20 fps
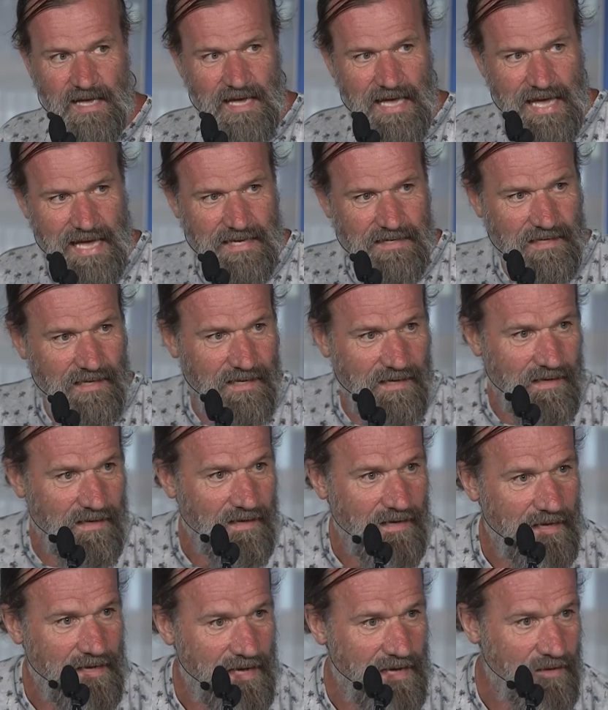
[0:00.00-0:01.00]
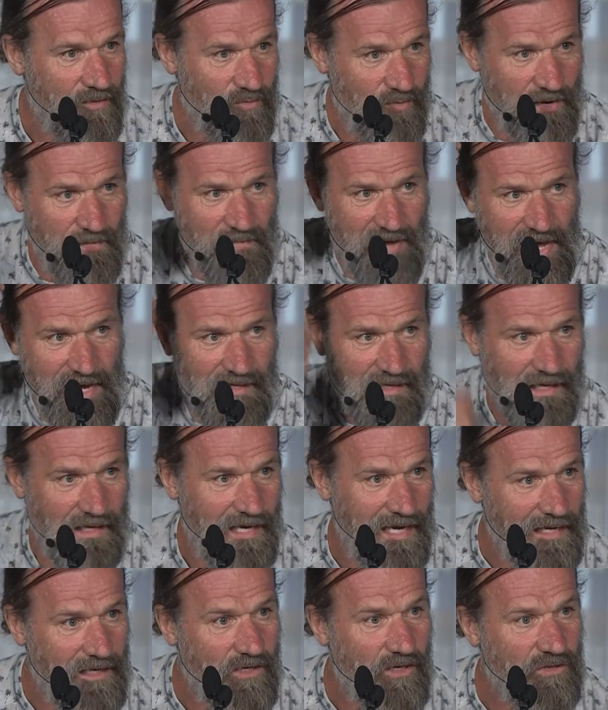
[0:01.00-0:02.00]
And remaining
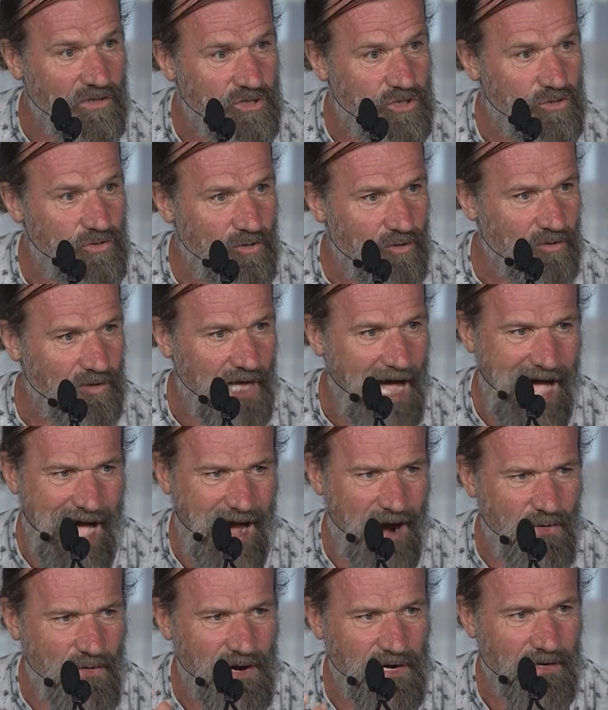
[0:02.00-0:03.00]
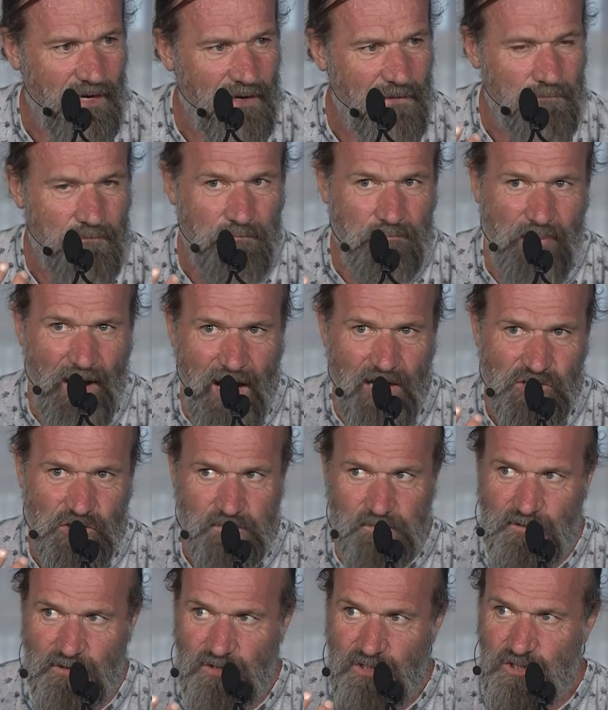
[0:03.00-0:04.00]
in control, our
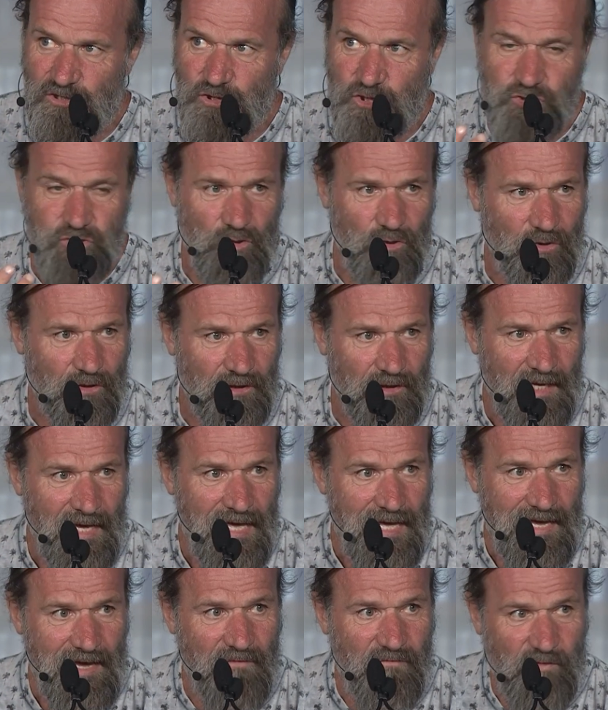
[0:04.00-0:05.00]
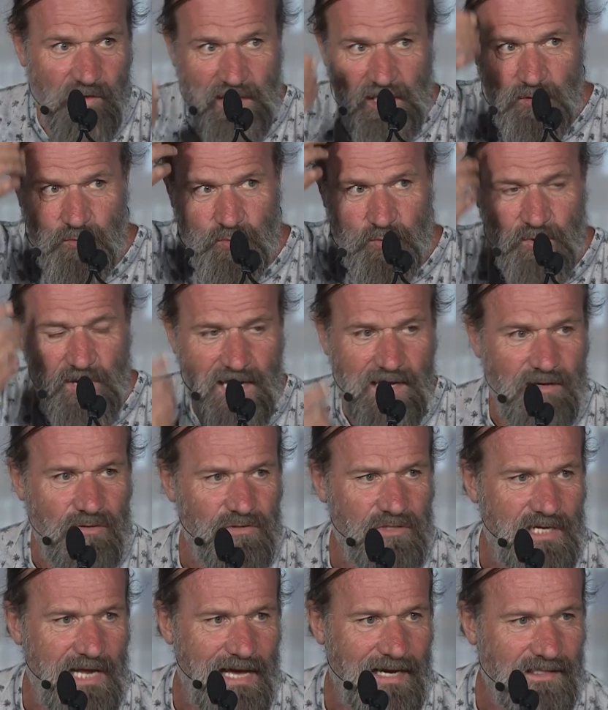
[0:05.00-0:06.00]
possible control, if we
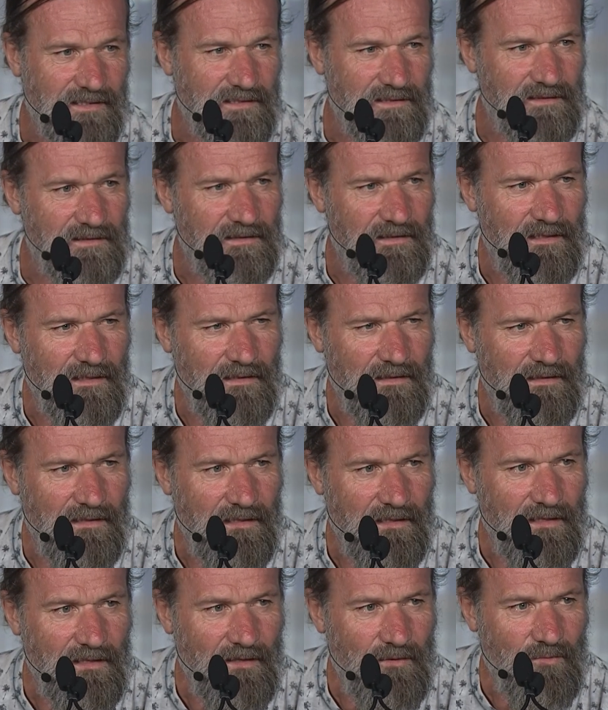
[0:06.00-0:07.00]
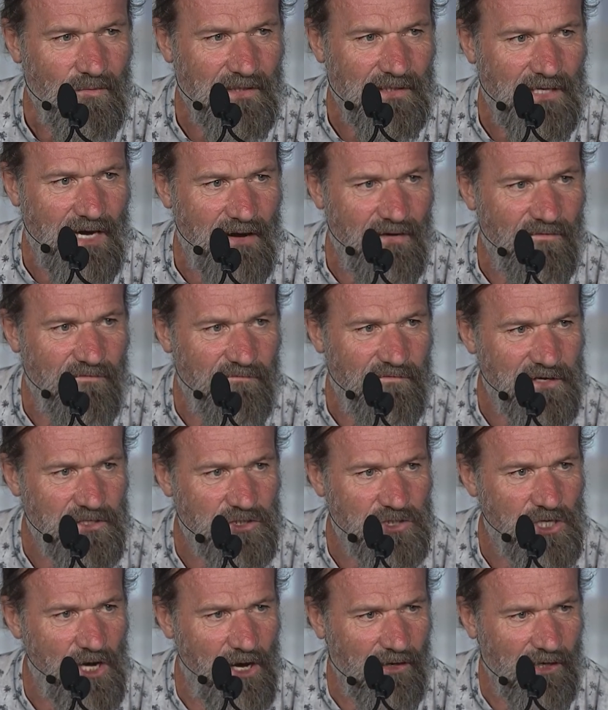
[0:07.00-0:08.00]
reconnect with our
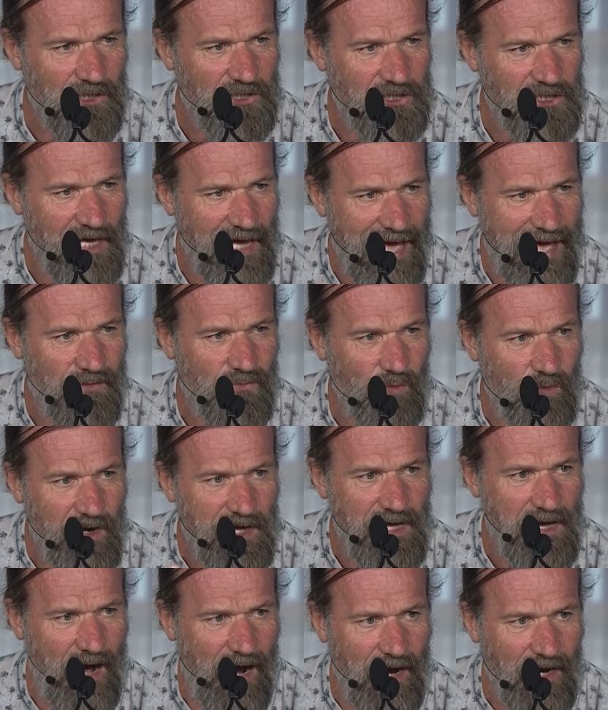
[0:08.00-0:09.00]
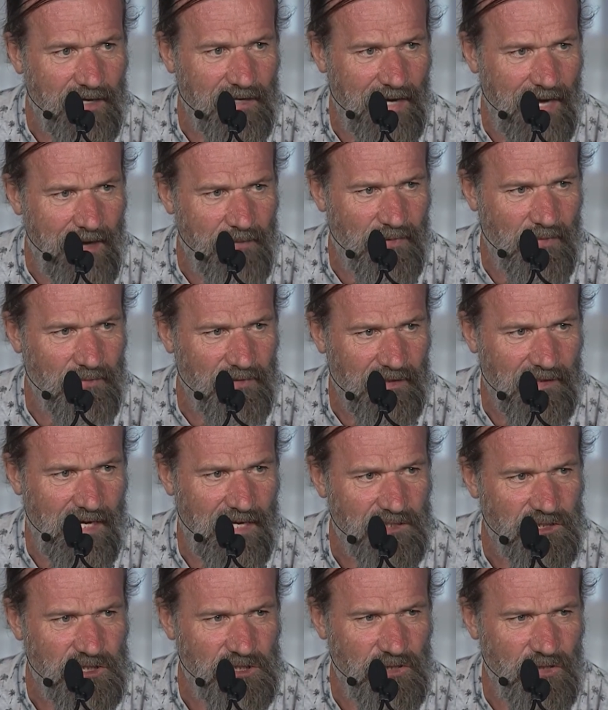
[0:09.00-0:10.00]
physiology, and we are capable
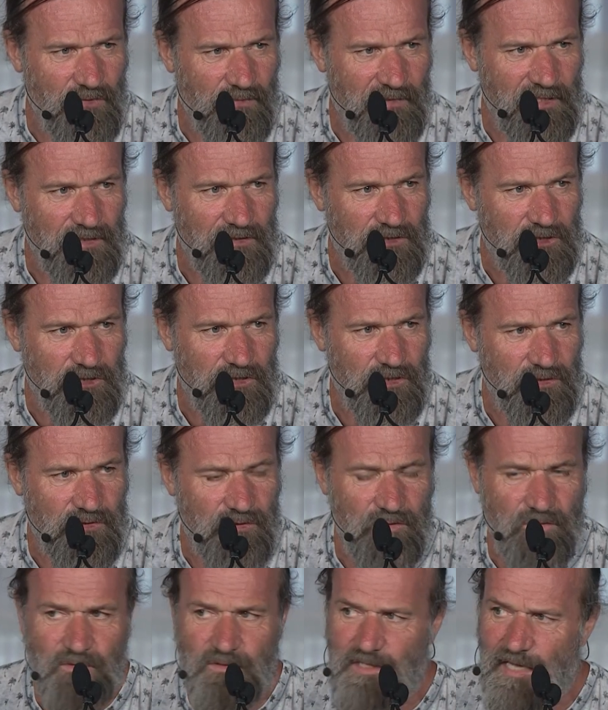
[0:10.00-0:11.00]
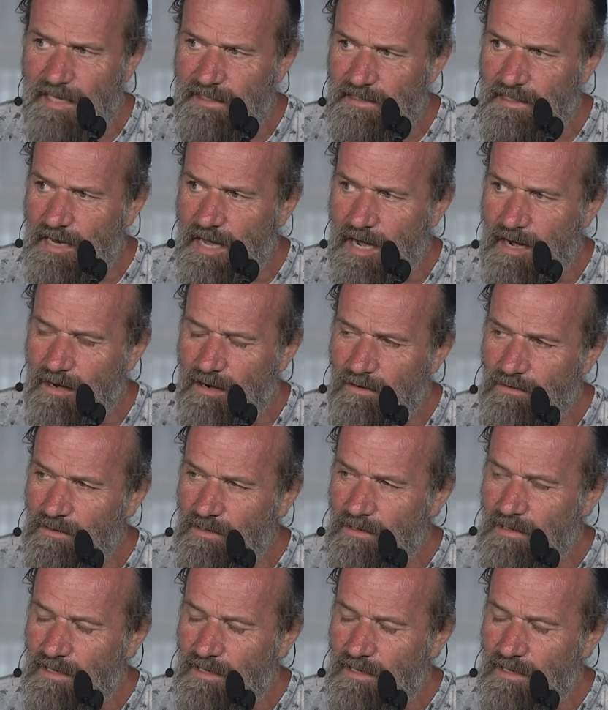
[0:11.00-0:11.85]
as humans to do that now,